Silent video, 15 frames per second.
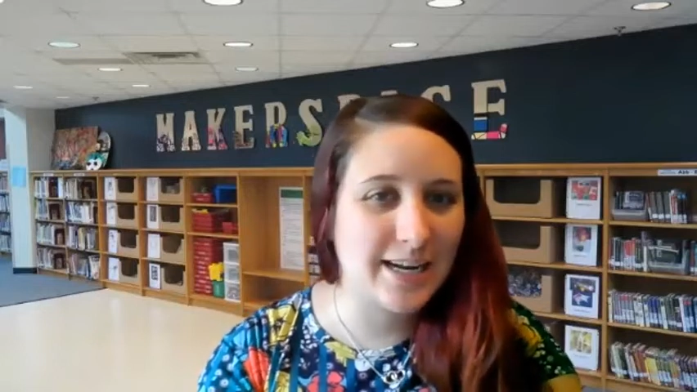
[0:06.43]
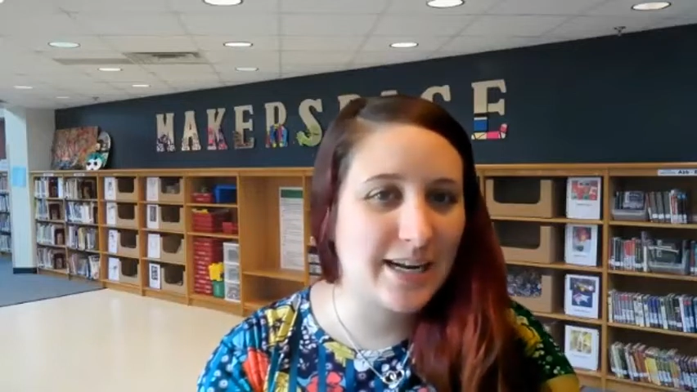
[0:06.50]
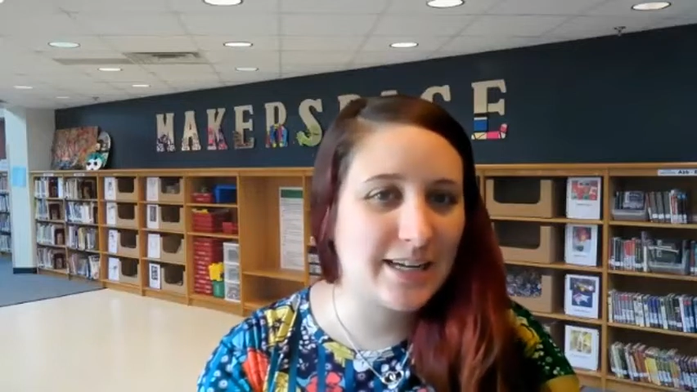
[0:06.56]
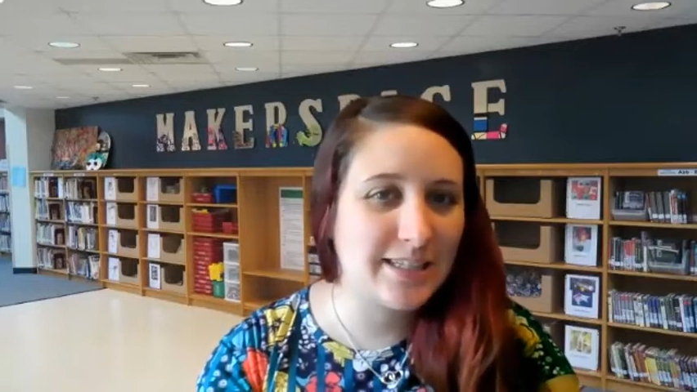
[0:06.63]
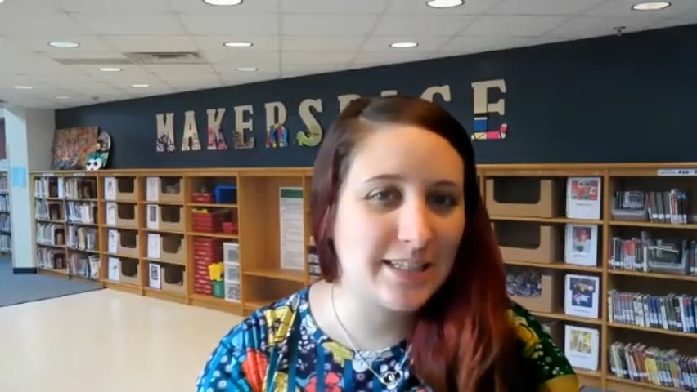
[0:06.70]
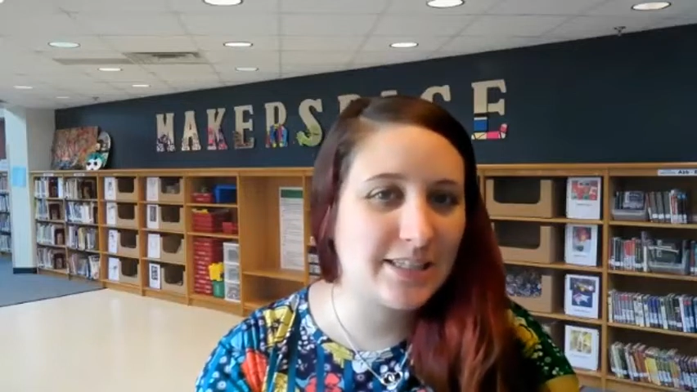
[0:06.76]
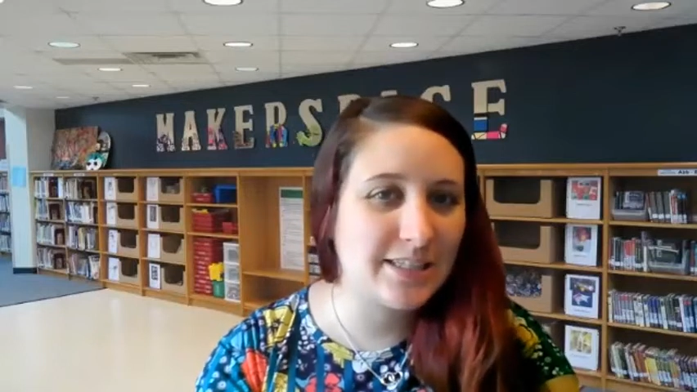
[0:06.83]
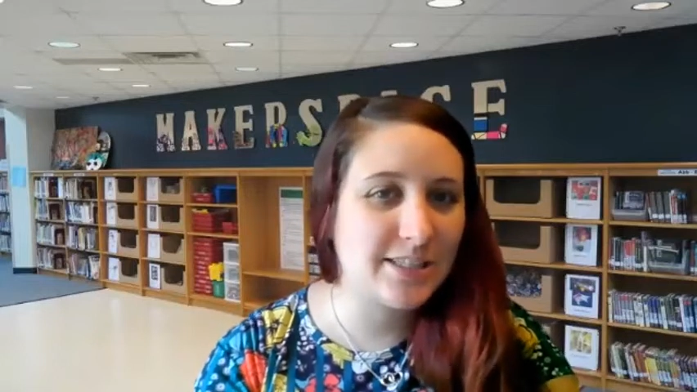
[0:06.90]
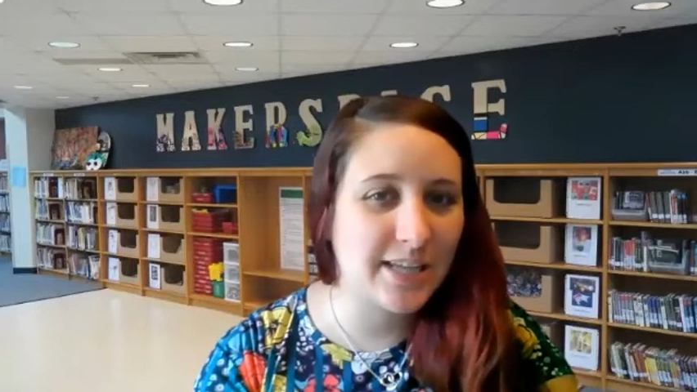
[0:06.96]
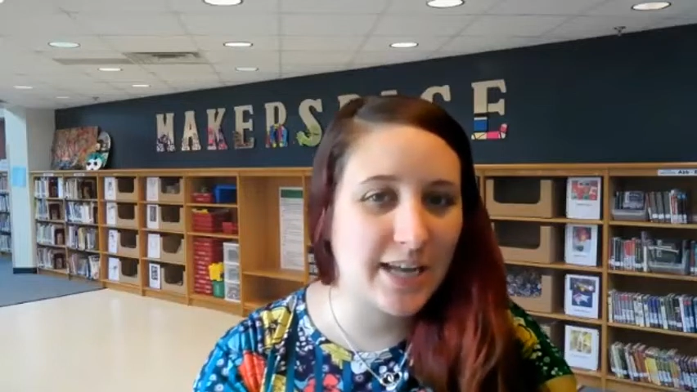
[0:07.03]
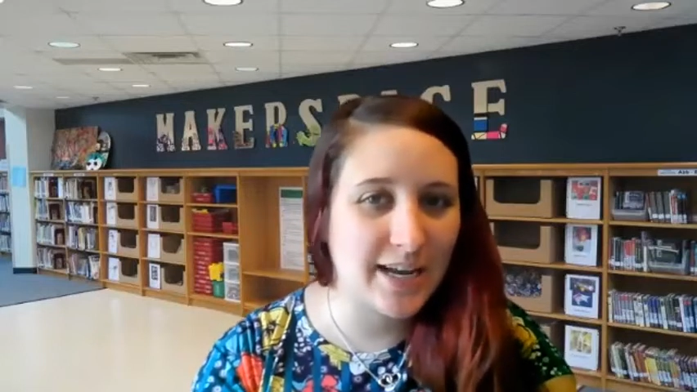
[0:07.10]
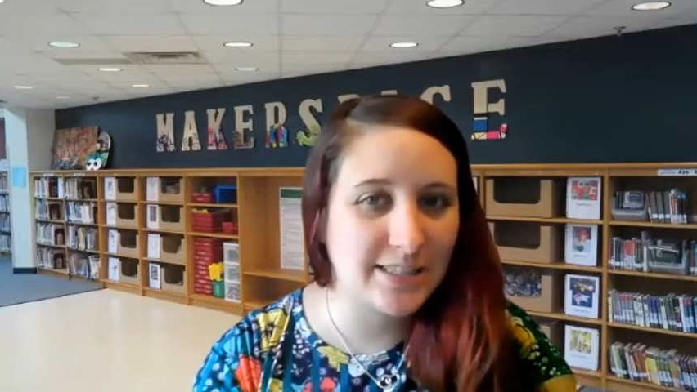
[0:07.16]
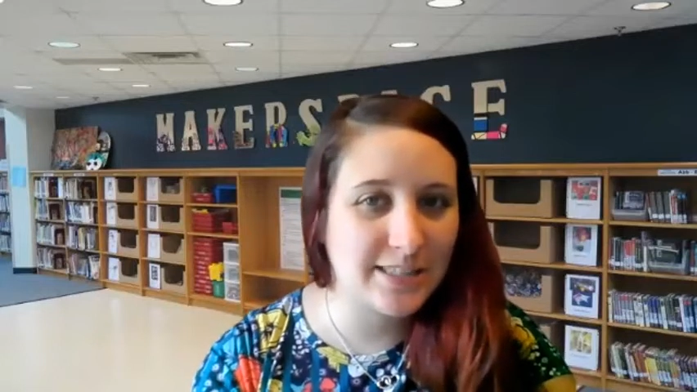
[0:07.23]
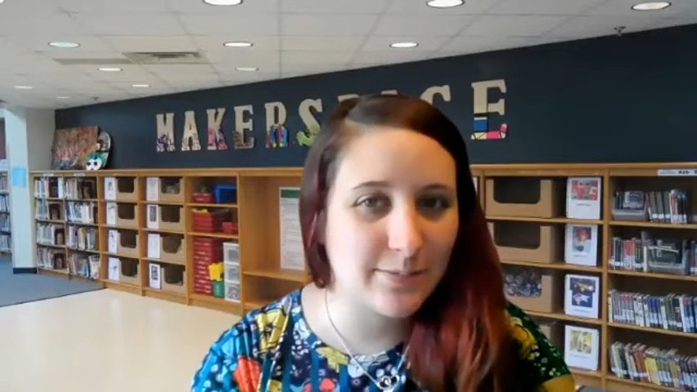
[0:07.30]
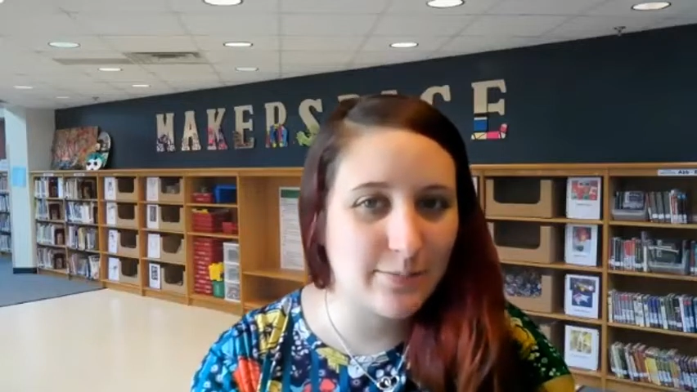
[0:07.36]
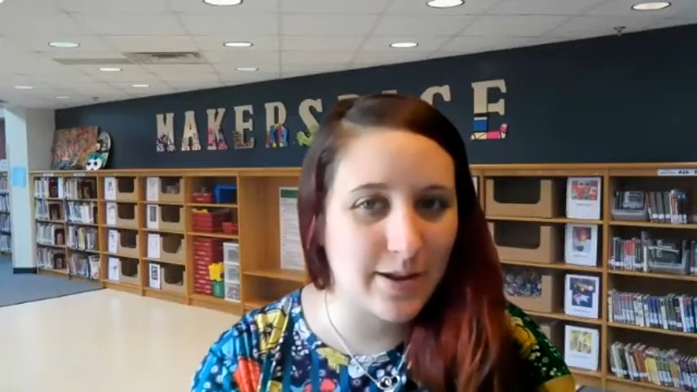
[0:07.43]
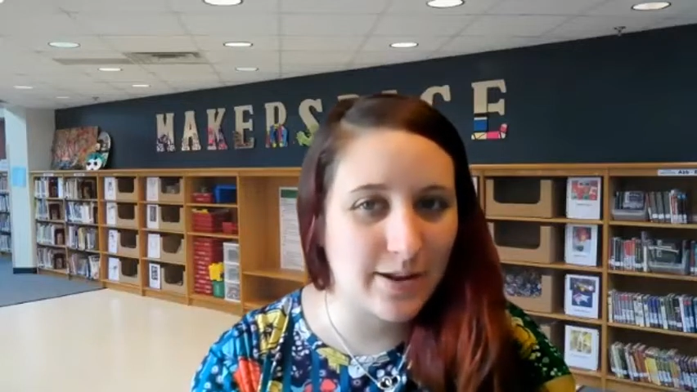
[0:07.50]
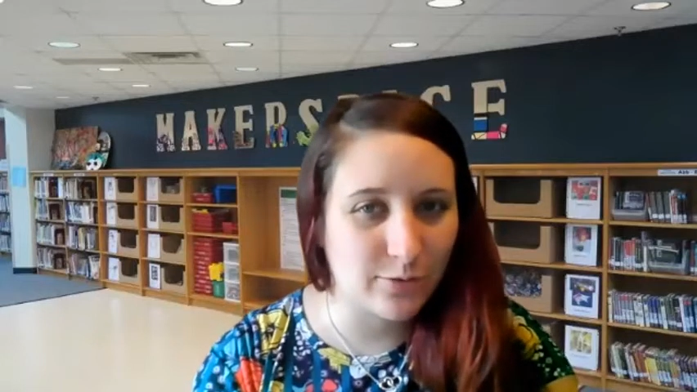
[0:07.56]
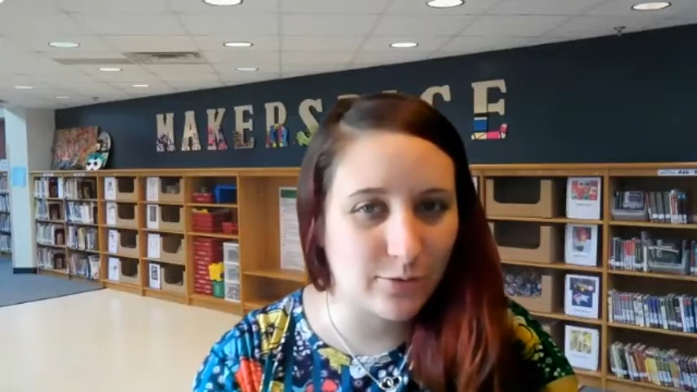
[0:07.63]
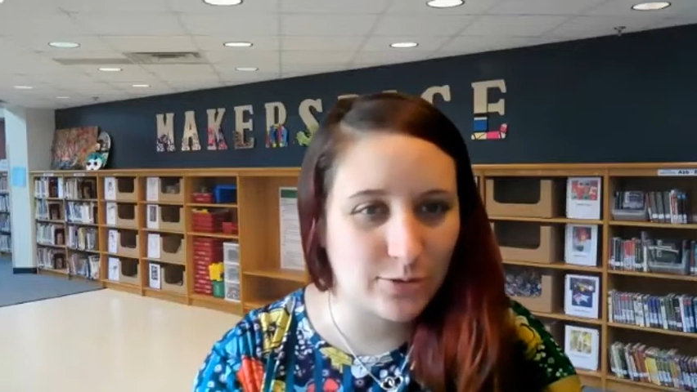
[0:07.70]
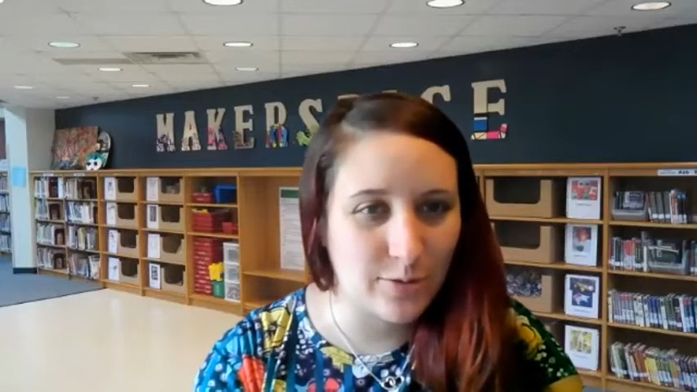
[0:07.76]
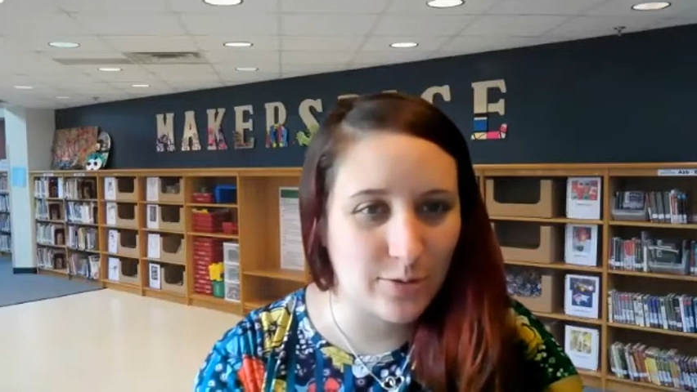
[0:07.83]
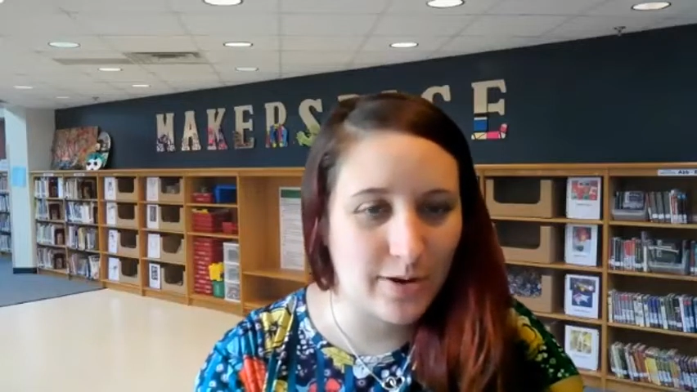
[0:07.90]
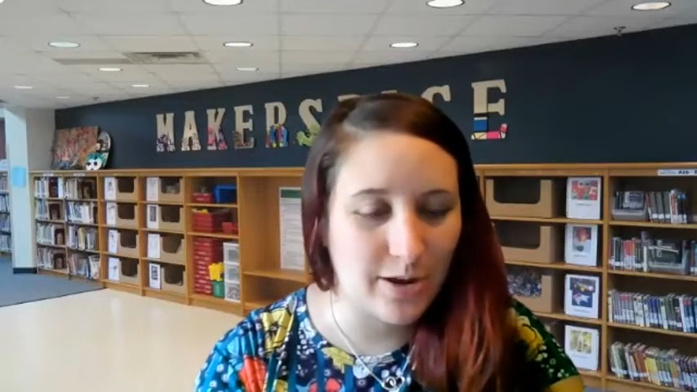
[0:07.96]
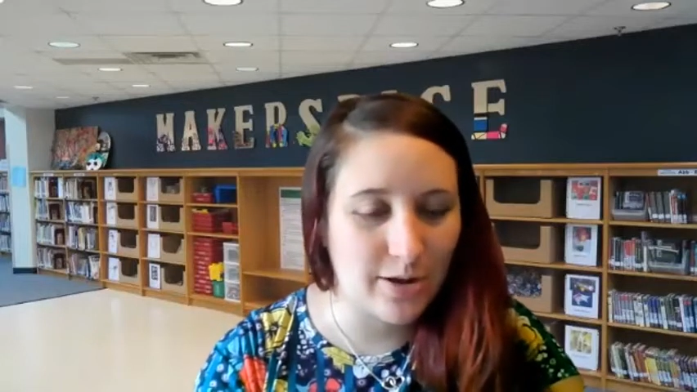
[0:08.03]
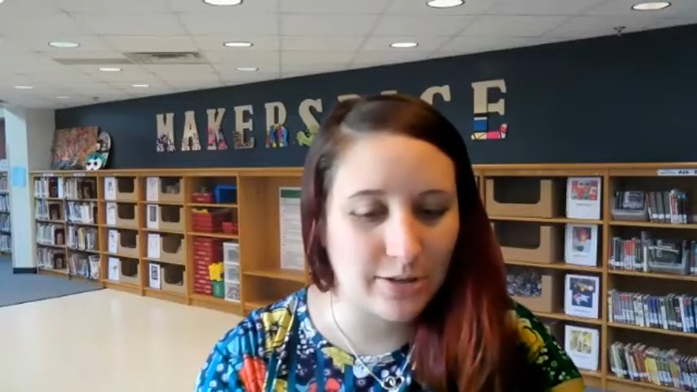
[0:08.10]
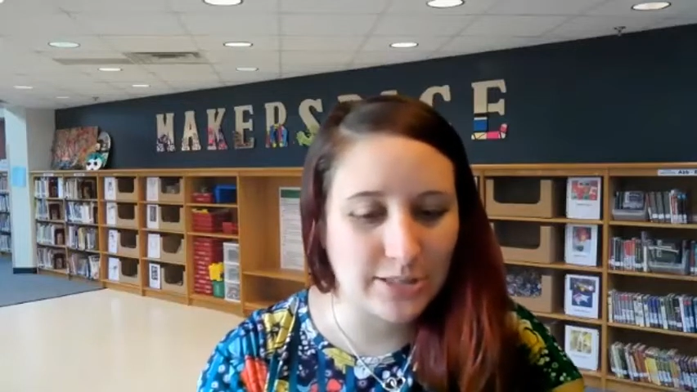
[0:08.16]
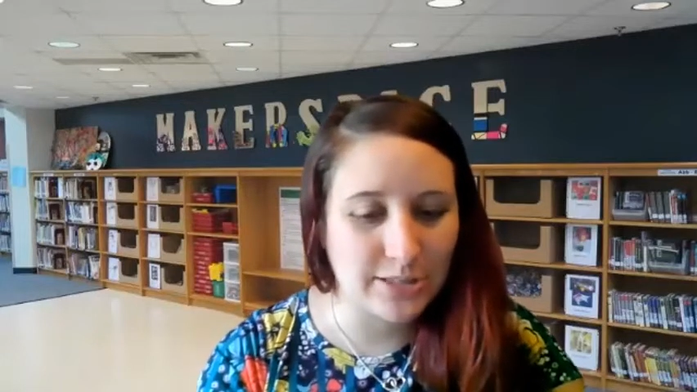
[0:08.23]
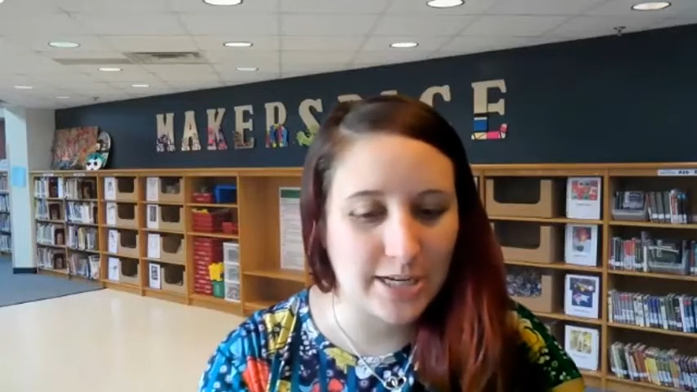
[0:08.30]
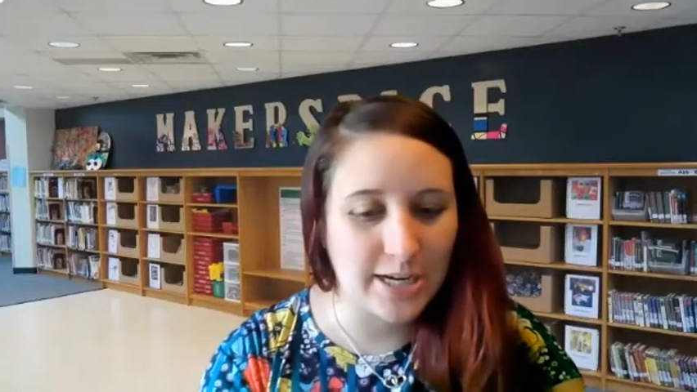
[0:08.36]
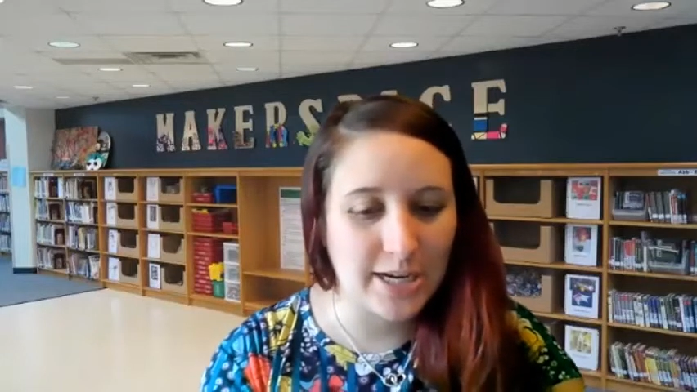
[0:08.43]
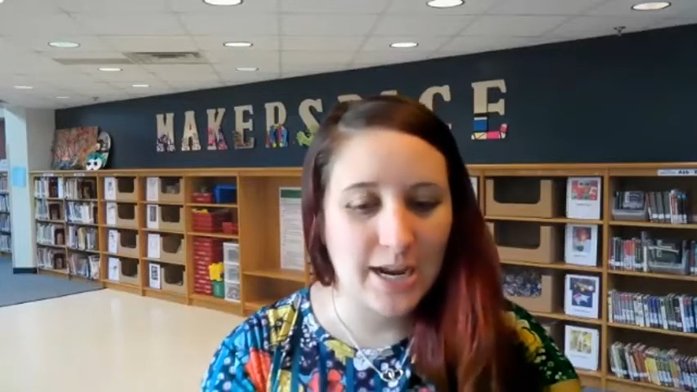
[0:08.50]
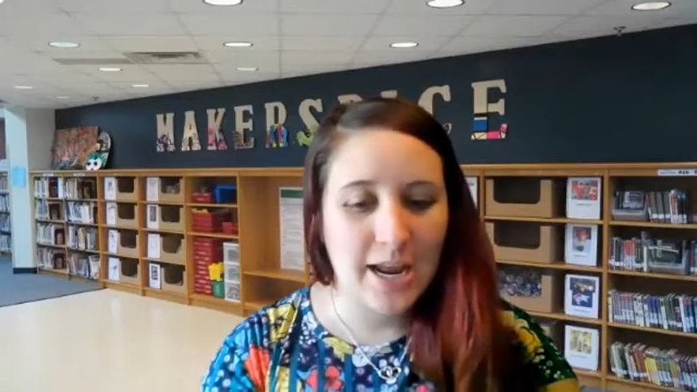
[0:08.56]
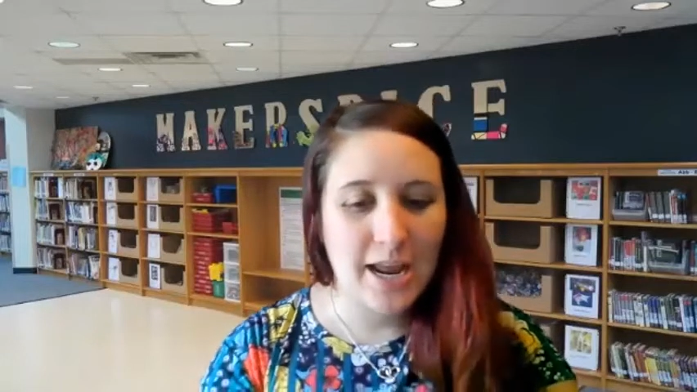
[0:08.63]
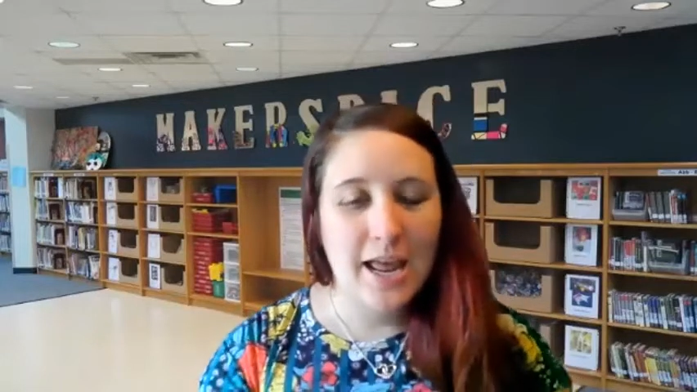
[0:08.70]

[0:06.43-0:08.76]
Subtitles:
and I teach science and medical terminology.